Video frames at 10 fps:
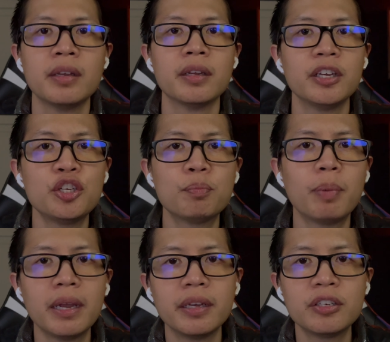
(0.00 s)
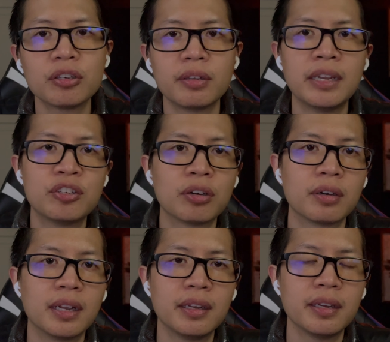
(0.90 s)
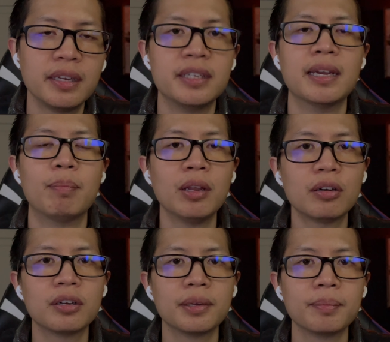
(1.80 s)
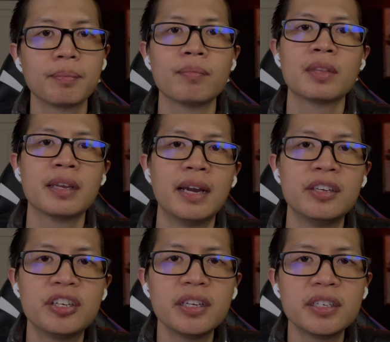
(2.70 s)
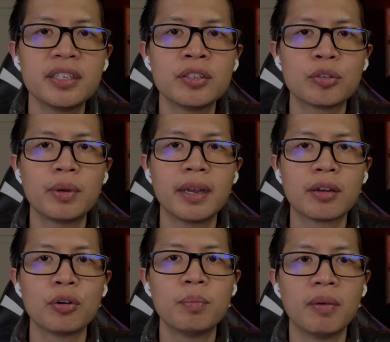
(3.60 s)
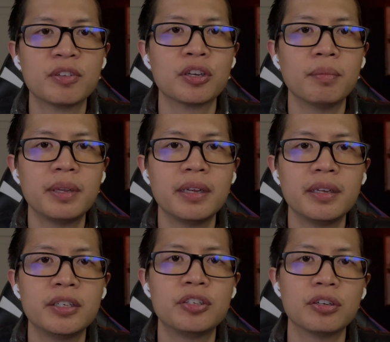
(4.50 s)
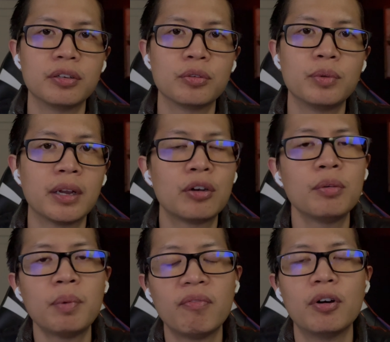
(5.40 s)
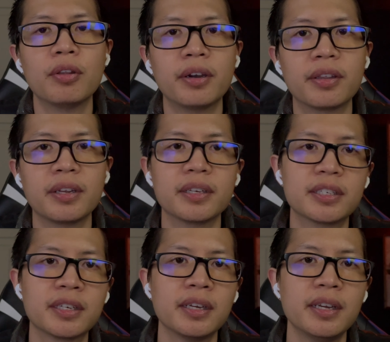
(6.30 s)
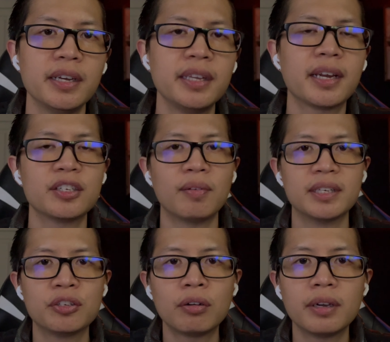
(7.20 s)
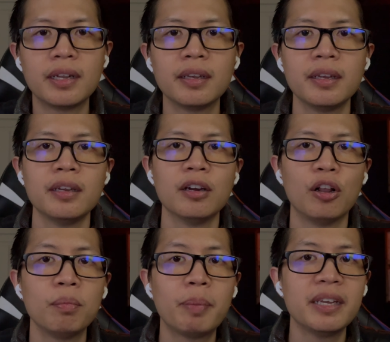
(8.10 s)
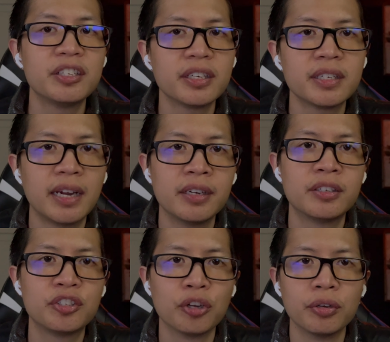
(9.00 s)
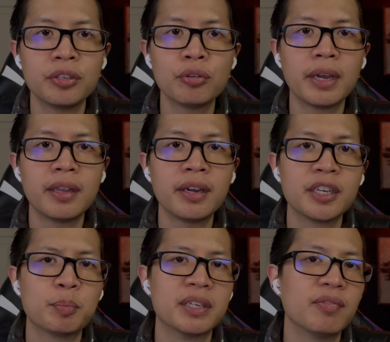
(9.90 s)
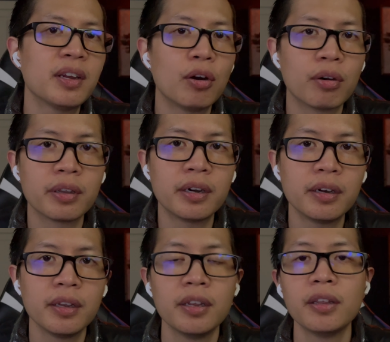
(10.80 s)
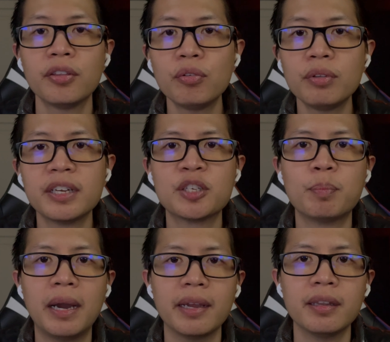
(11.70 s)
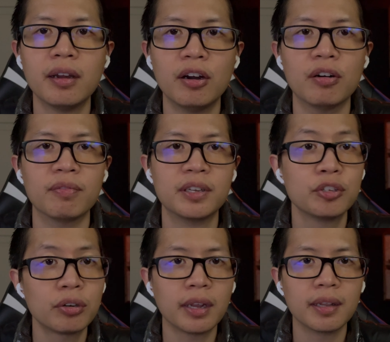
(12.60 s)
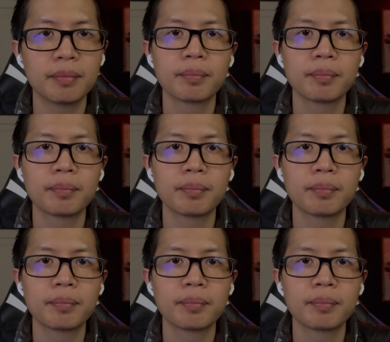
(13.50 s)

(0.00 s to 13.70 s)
Each page on that journal is a block. A chain is when a group of something is joined with a group of other things. In the case of a journal, all pages are joined together in a specific order through the spine of the journal.